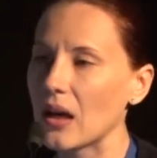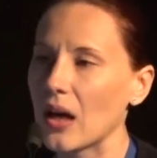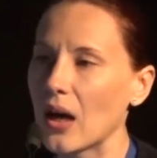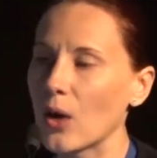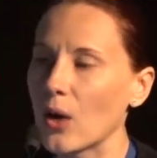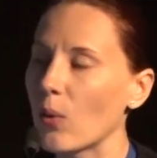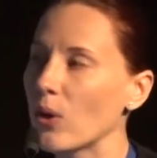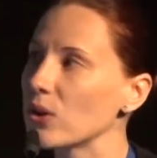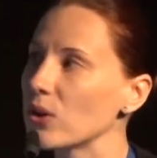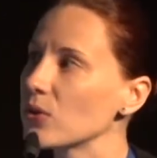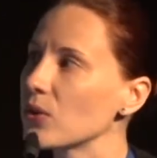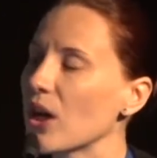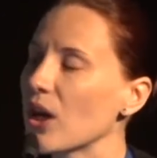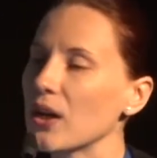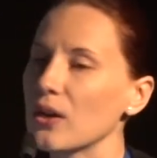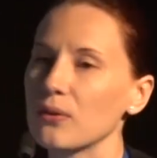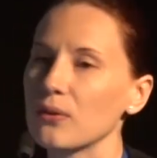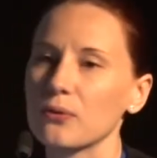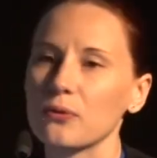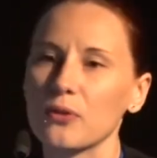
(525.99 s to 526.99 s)
want to
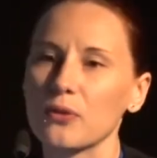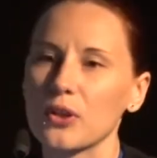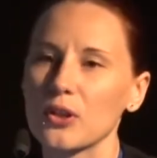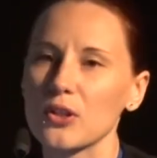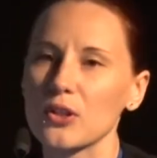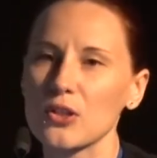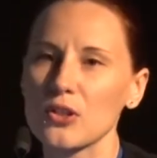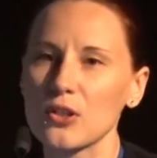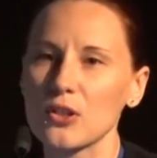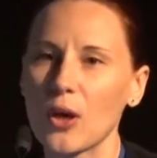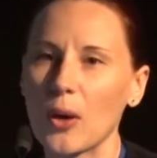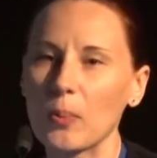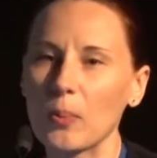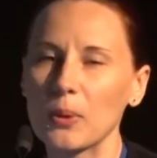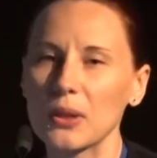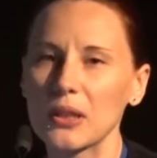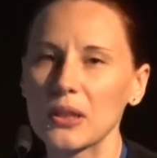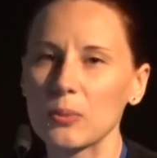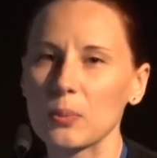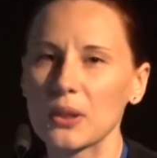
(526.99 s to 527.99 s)
kind of stop a
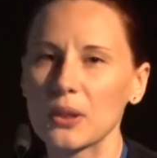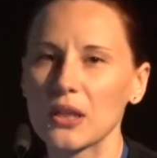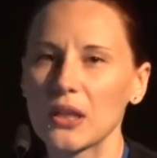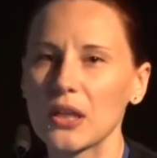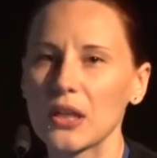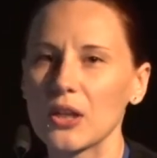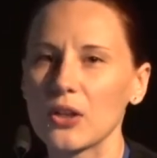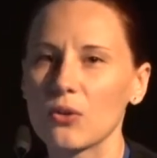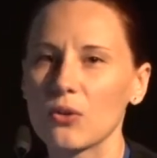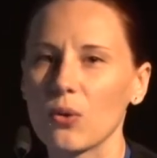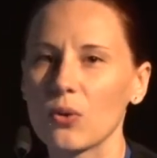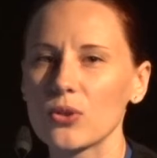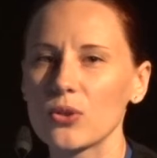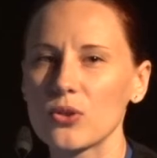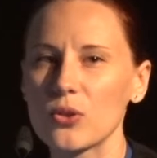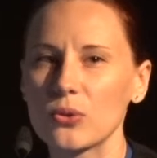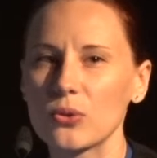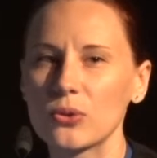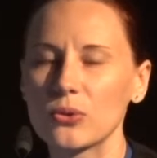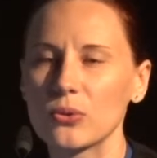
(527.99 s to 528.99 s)
little bit here
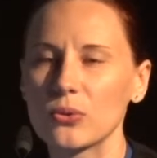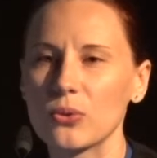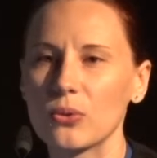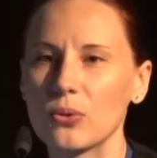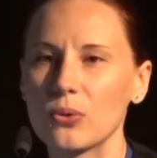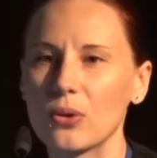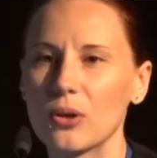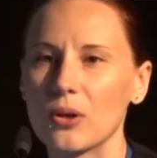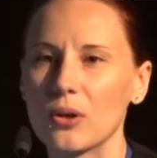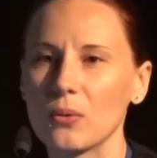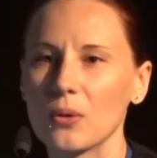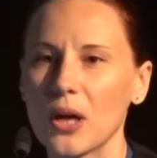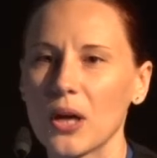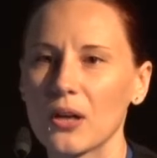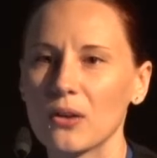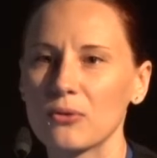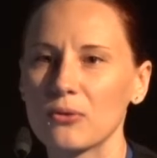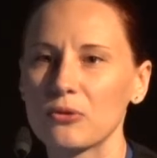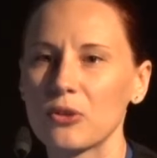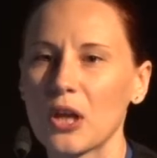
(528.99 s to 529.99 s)
also to
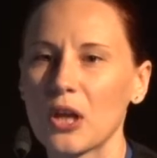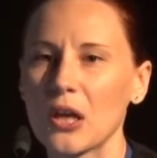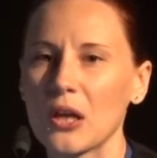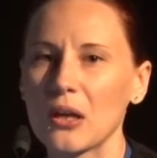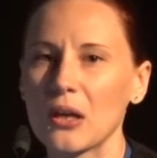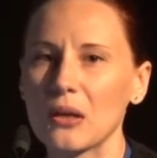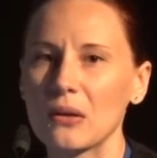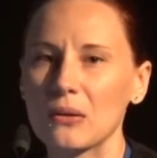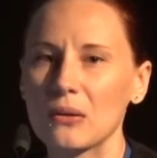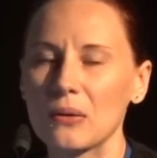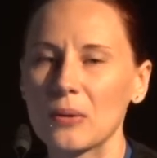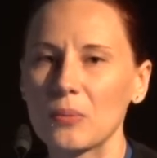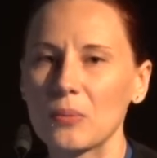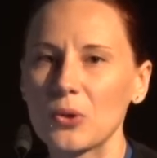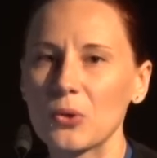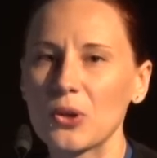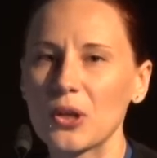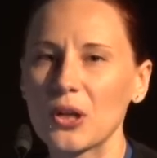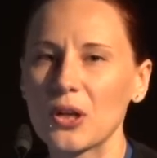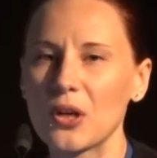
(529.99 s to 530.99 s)

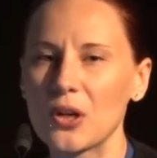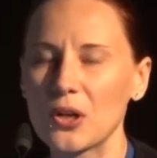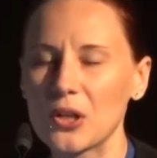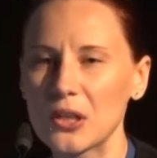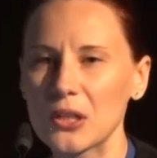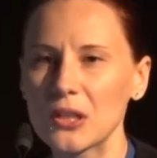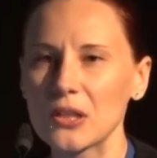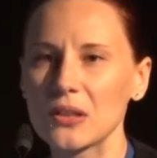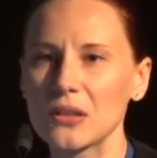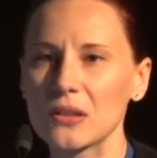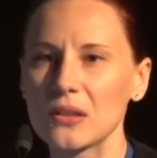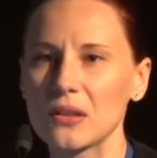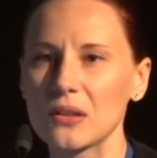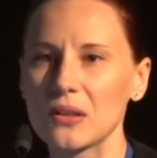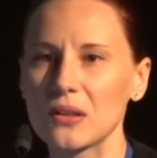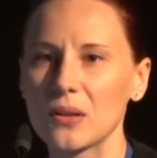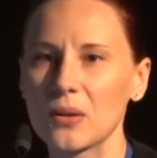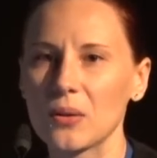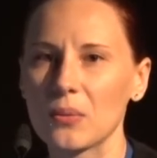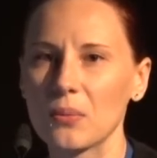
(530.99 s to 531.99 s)
you heard
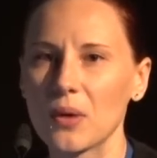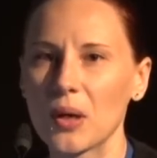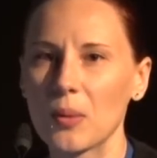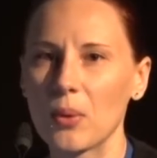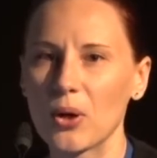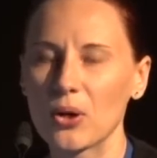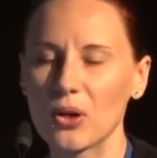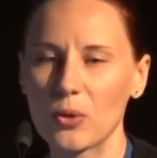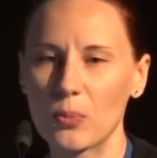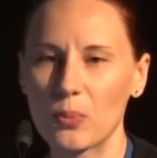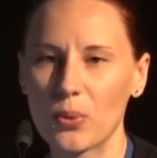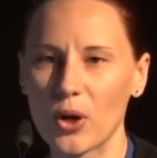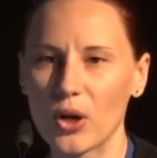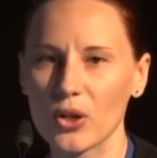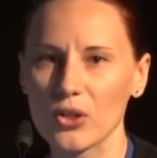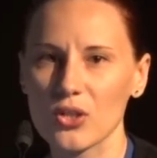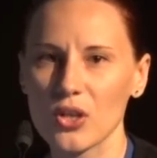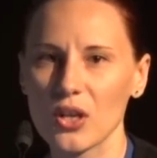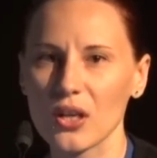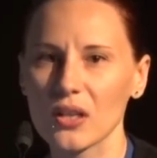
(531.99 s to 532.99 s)
about our
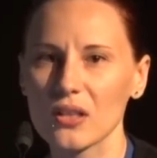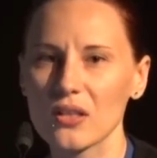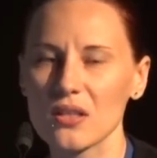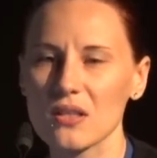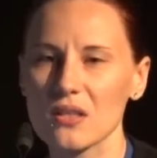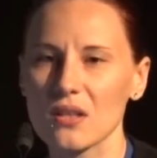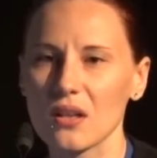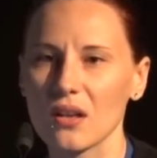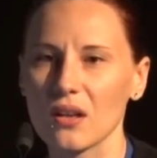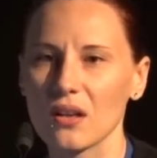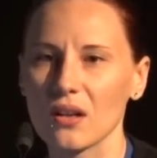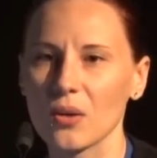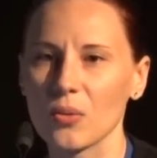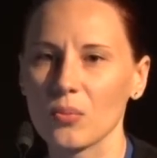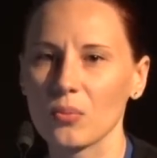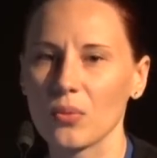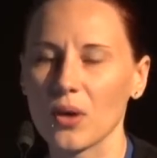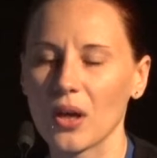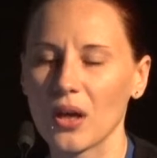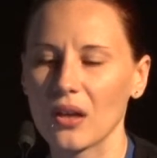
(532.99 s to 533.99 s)
projects,
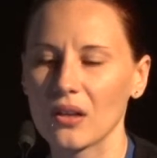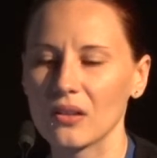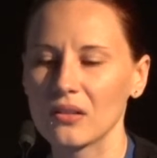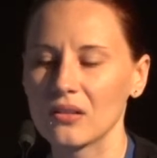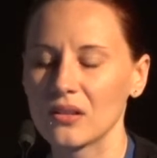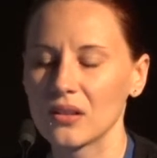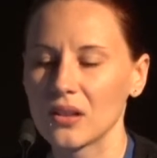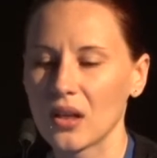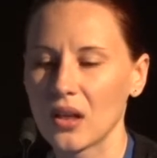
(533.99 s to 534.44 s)
and